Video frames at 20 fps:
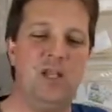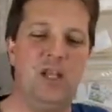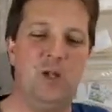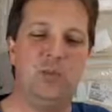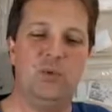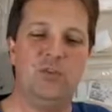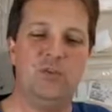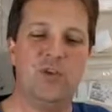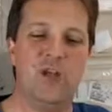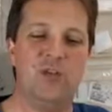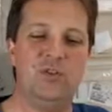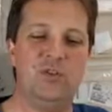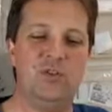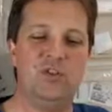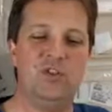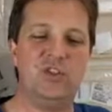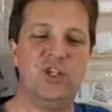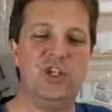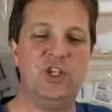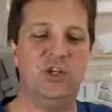And we've got
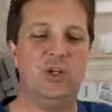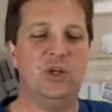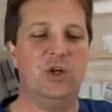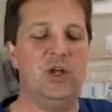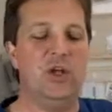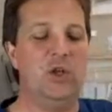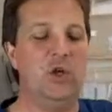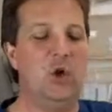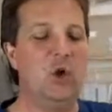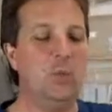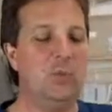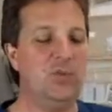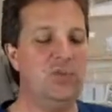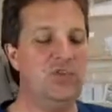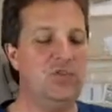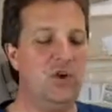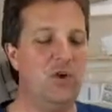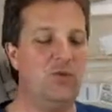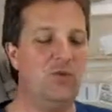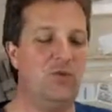this here. An open
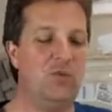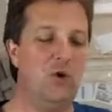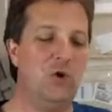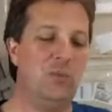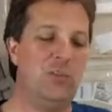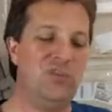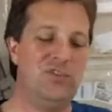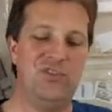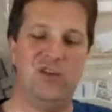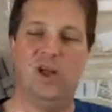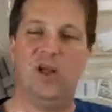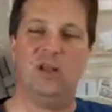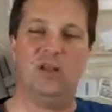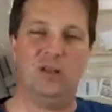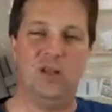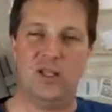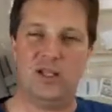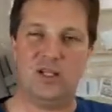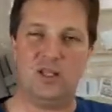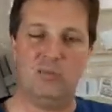cell foam is not
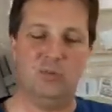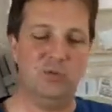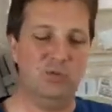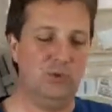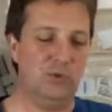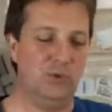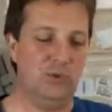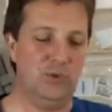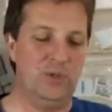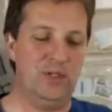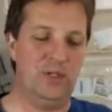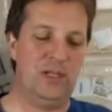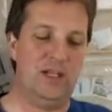like a balloon.